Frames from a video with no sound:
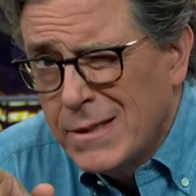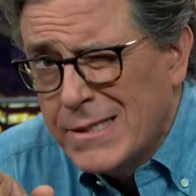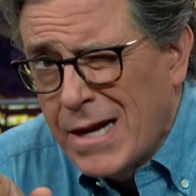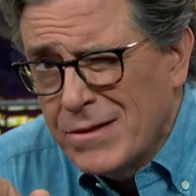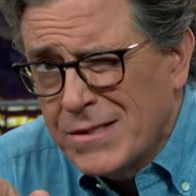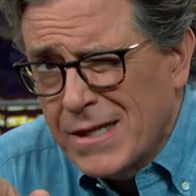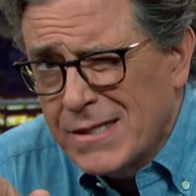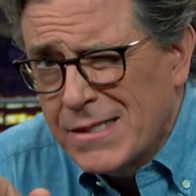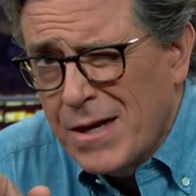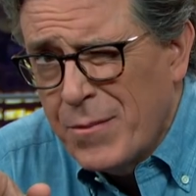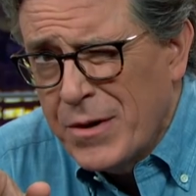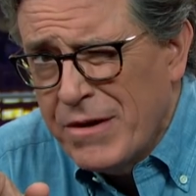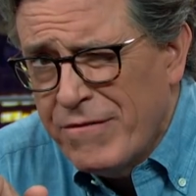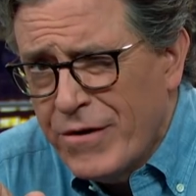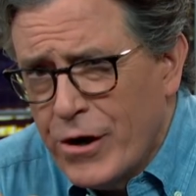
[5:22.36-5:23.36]
Sounds like
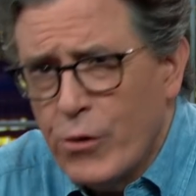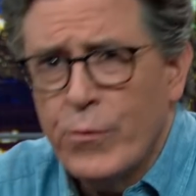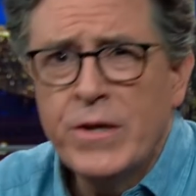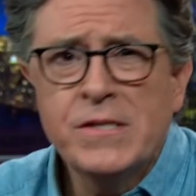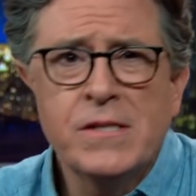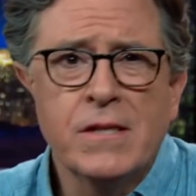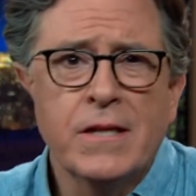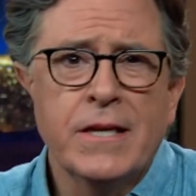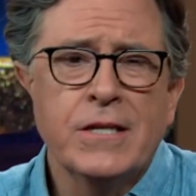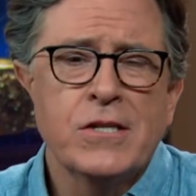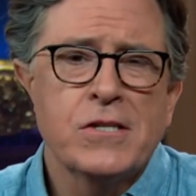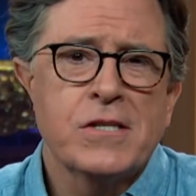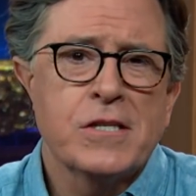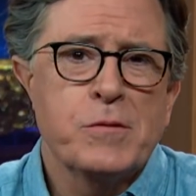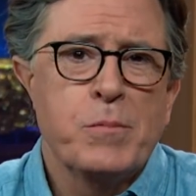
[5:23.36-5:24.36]
somebody very recently
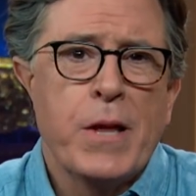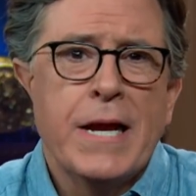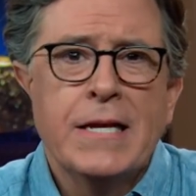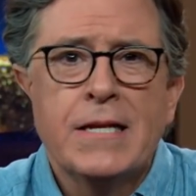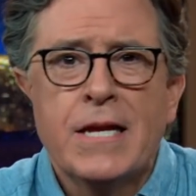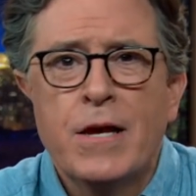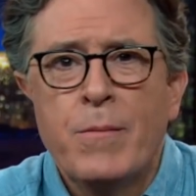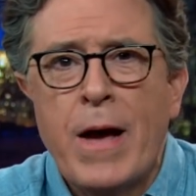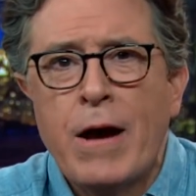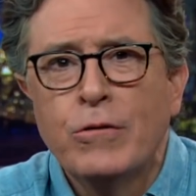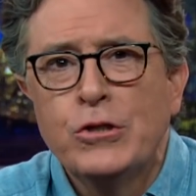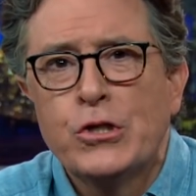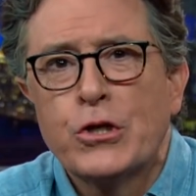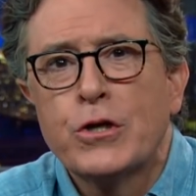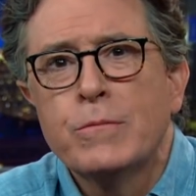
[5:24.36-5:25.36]
just explained to him how
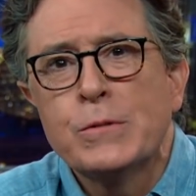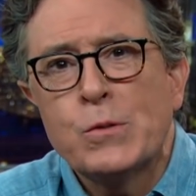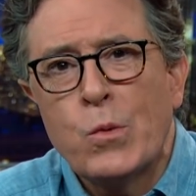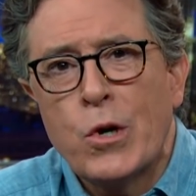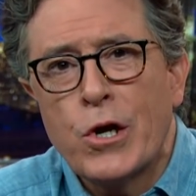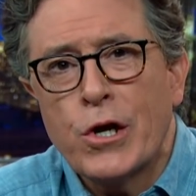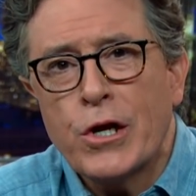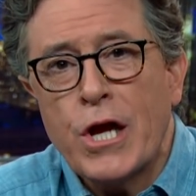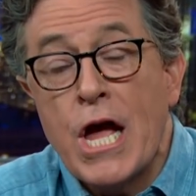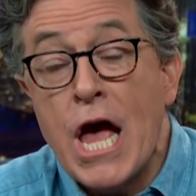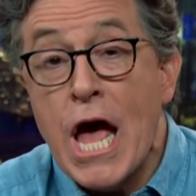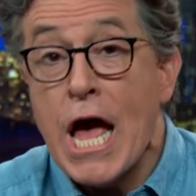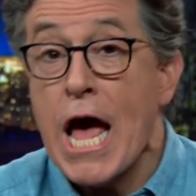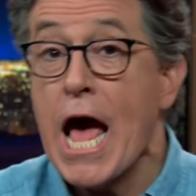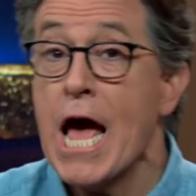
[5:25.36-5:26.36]
germs work.
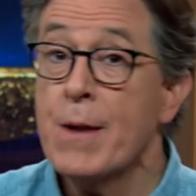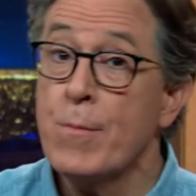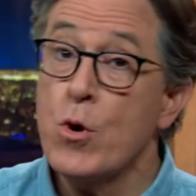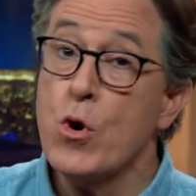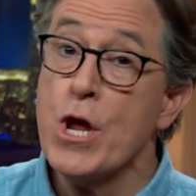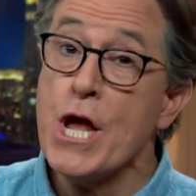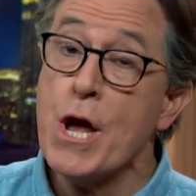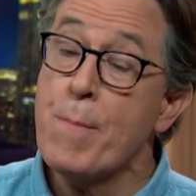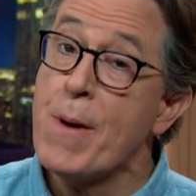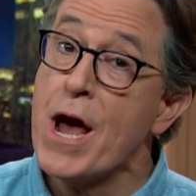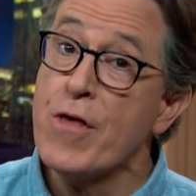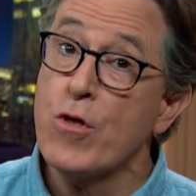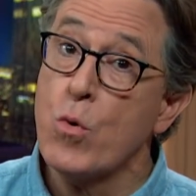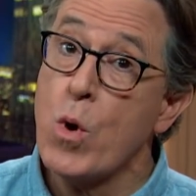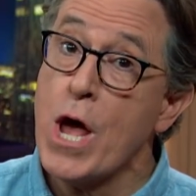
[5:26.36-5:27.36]
And Maria,
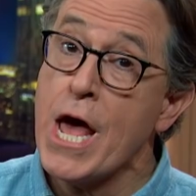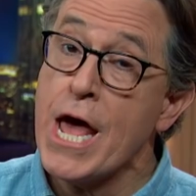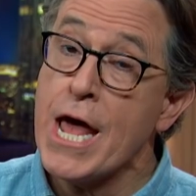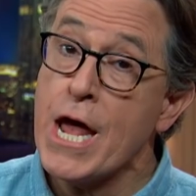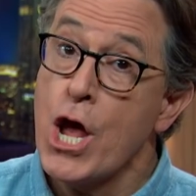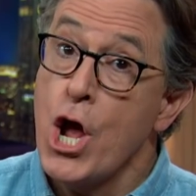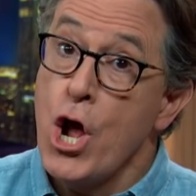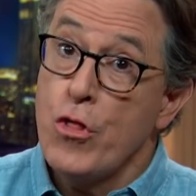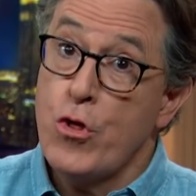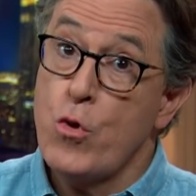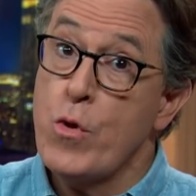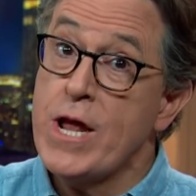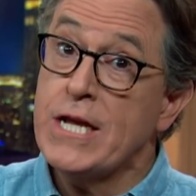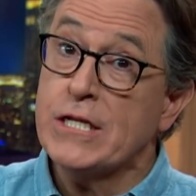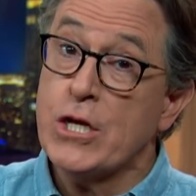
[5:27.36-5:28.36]
by the way, the
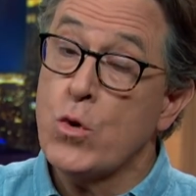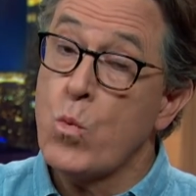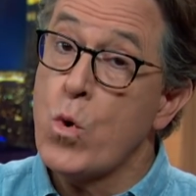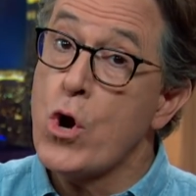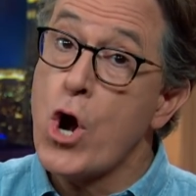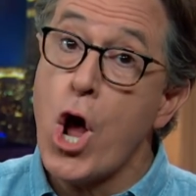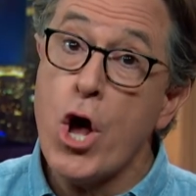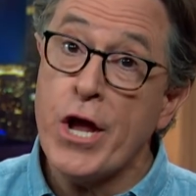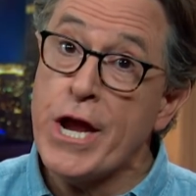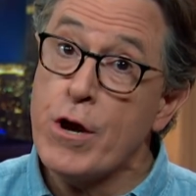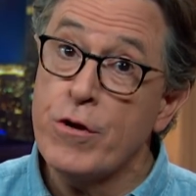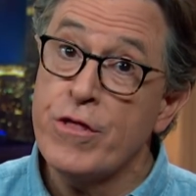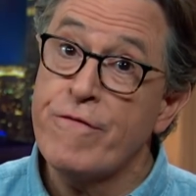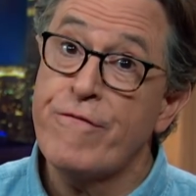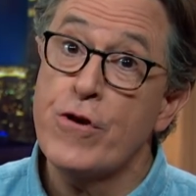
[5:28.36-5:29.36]
reason we're all here
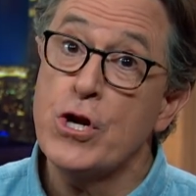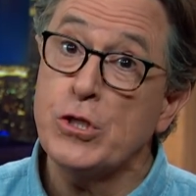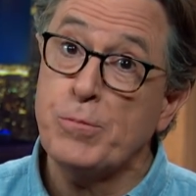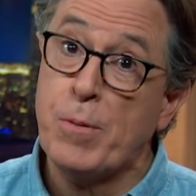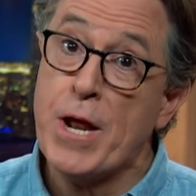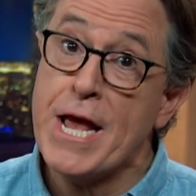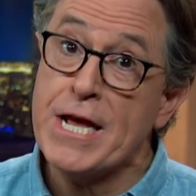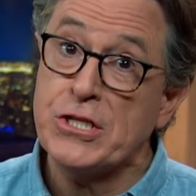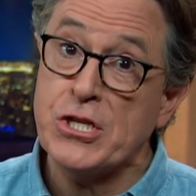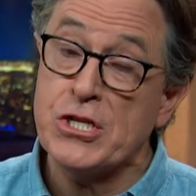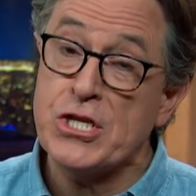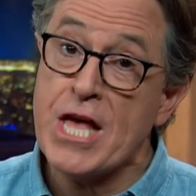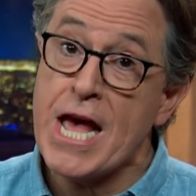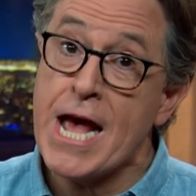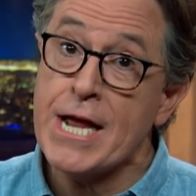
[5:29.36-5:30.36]
in the first place
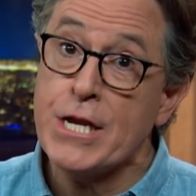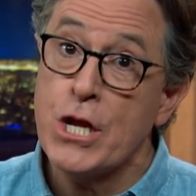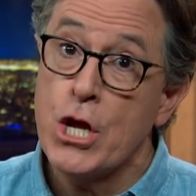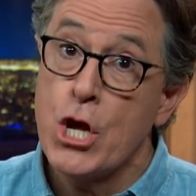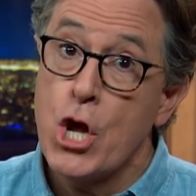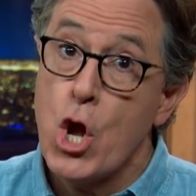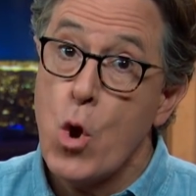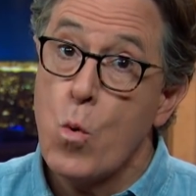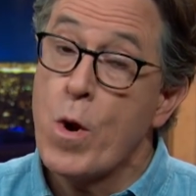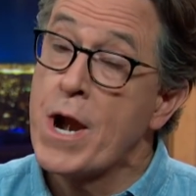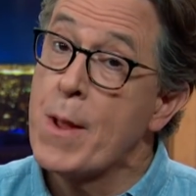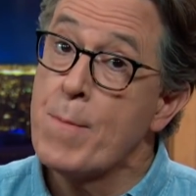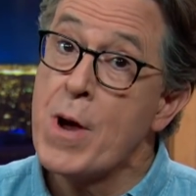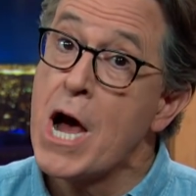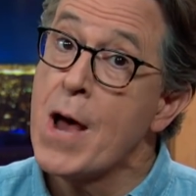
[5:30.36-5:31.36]
is that when
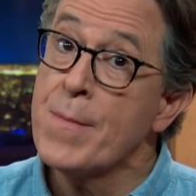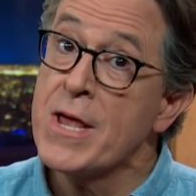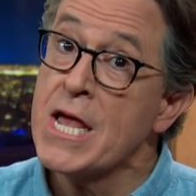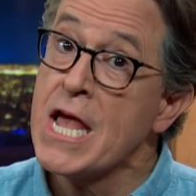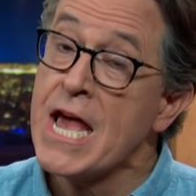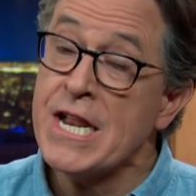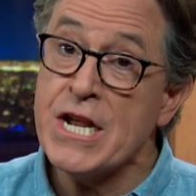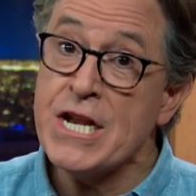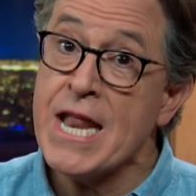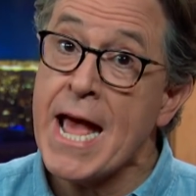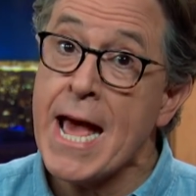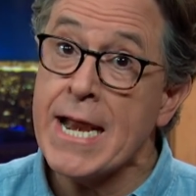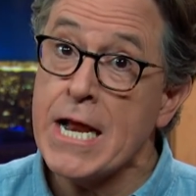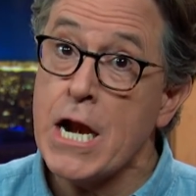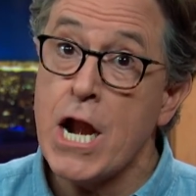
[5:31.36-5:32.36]
a mommy and a
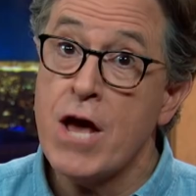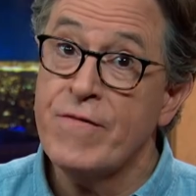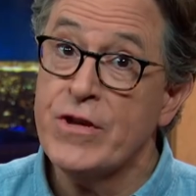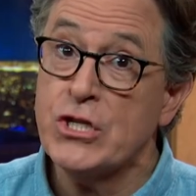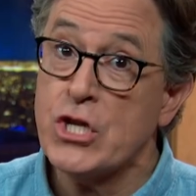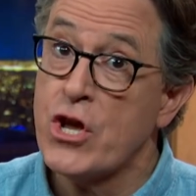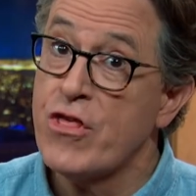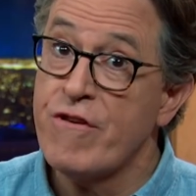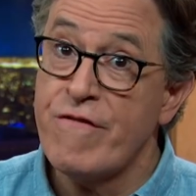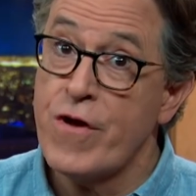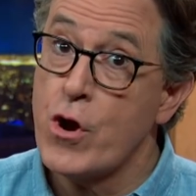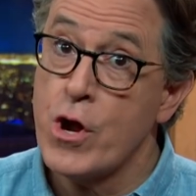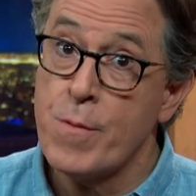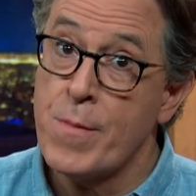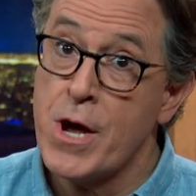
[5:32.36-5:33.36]
daddy love each other
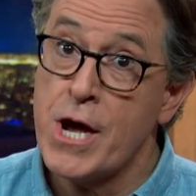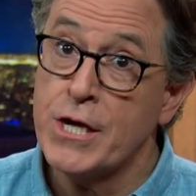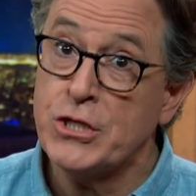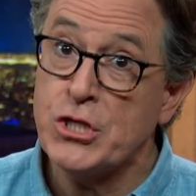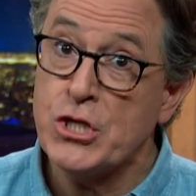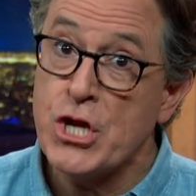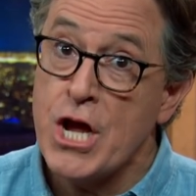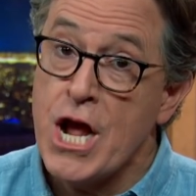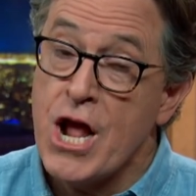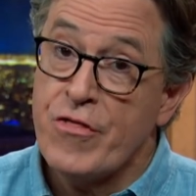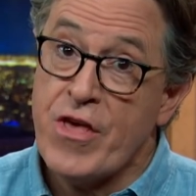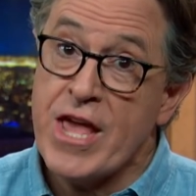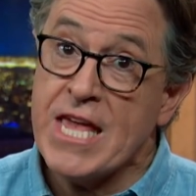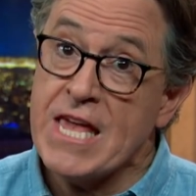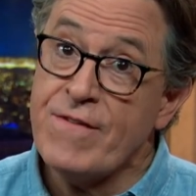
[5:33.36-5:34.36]
very much,
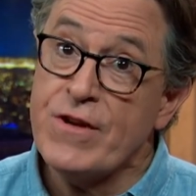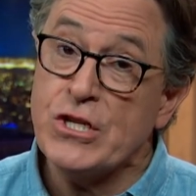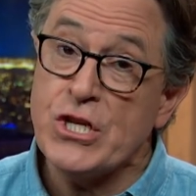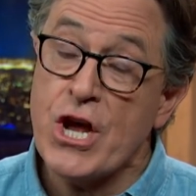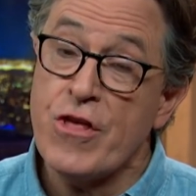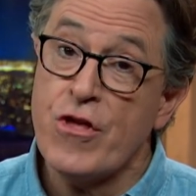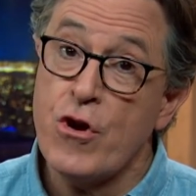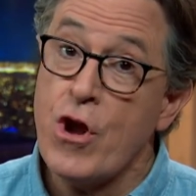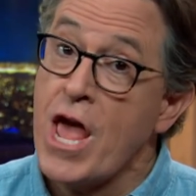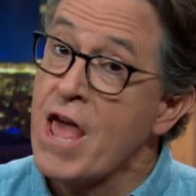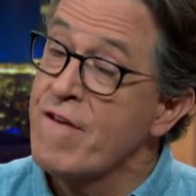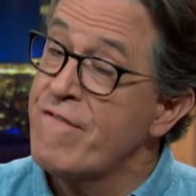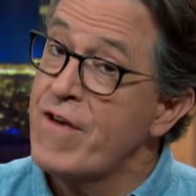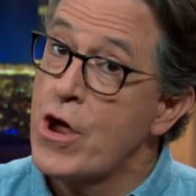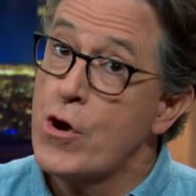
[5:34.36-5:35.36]
they give each other
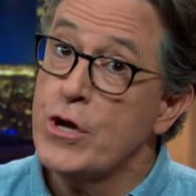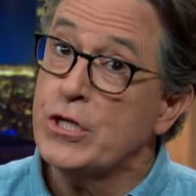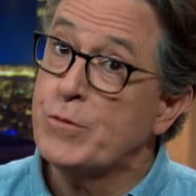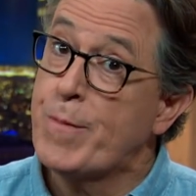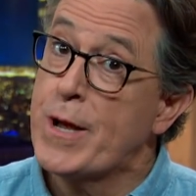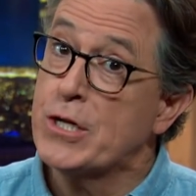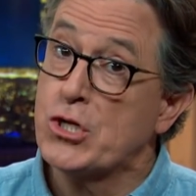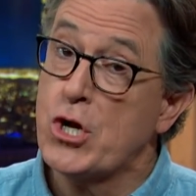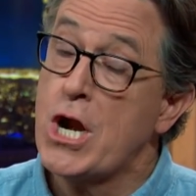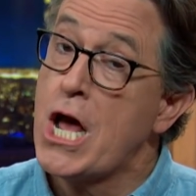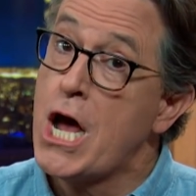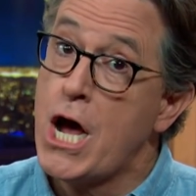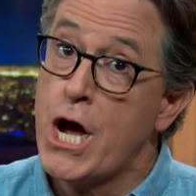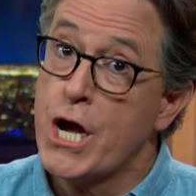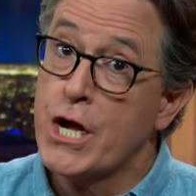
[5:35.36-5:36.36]
a very special
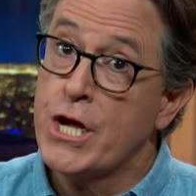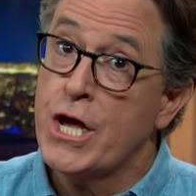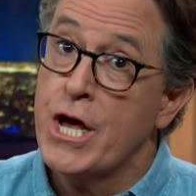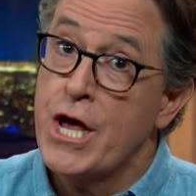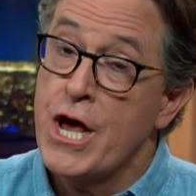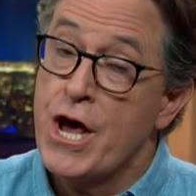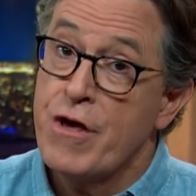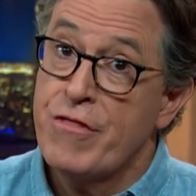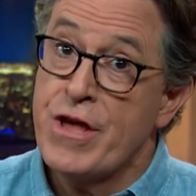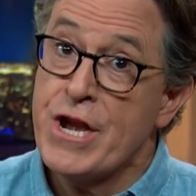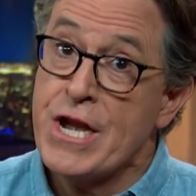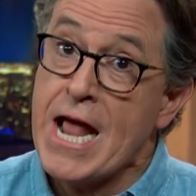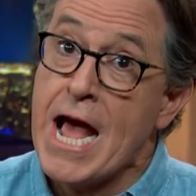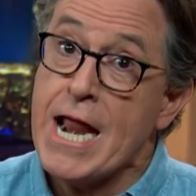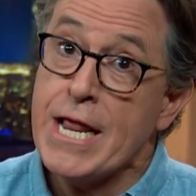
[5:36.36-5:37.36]
hug.
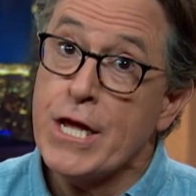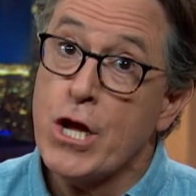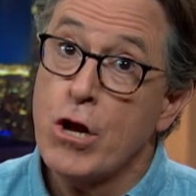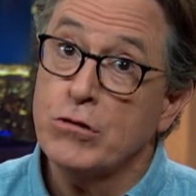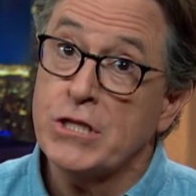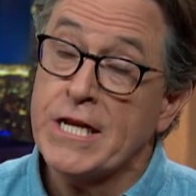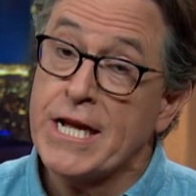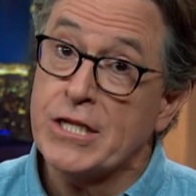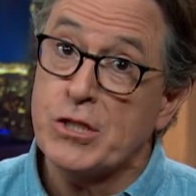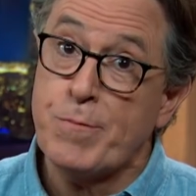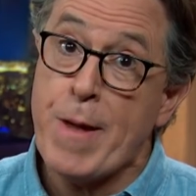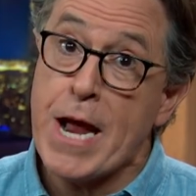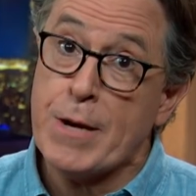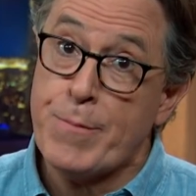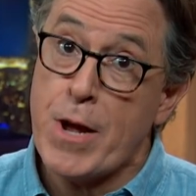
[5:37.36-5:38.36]
Then daddy goes and gets
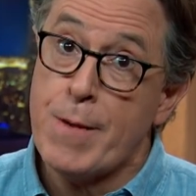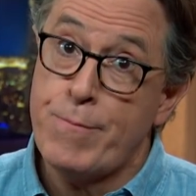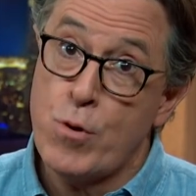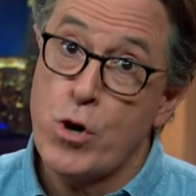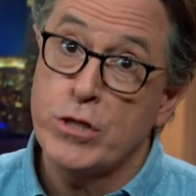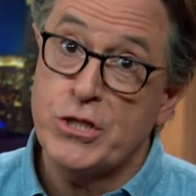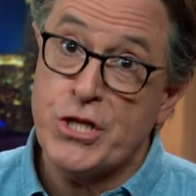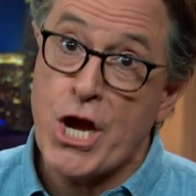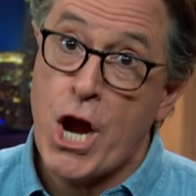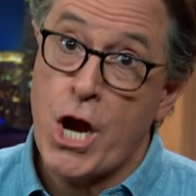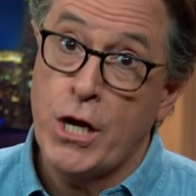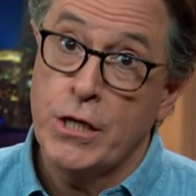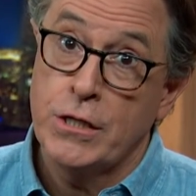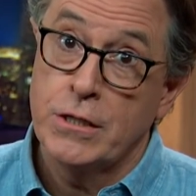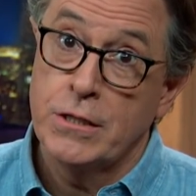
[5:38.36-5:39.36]
spanked by a porn
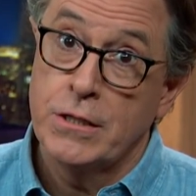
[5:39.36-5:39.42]
star.